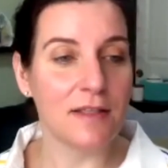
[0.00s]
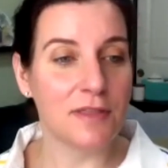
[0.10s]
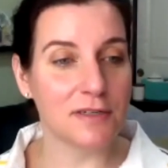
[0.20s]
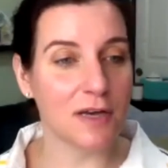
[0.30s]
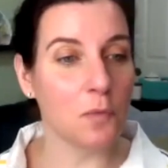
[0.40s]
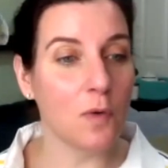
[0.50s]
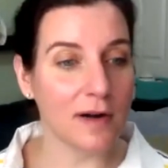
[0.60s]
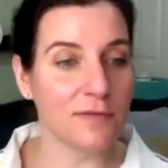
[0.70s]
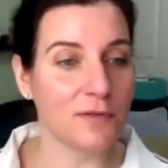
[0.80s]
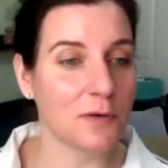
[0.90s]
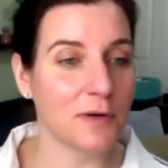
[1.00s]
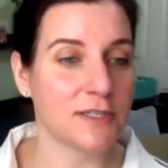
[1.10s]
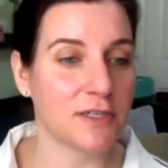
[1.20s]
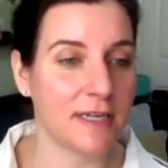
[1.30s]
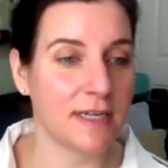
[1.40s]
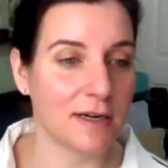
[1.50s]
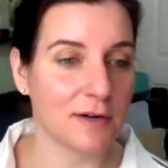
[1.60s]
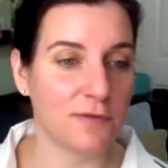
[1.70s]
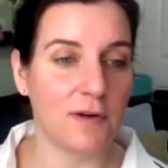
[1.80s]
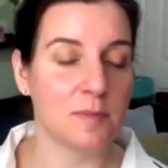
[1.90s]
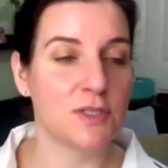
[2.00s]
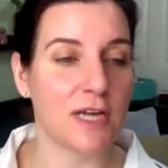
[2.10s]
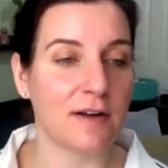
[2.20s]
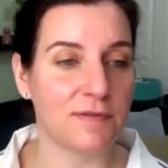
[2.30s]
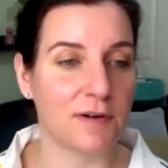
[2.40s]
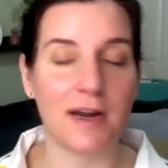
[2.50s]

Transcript: There's a wonderful question here from Jennifer,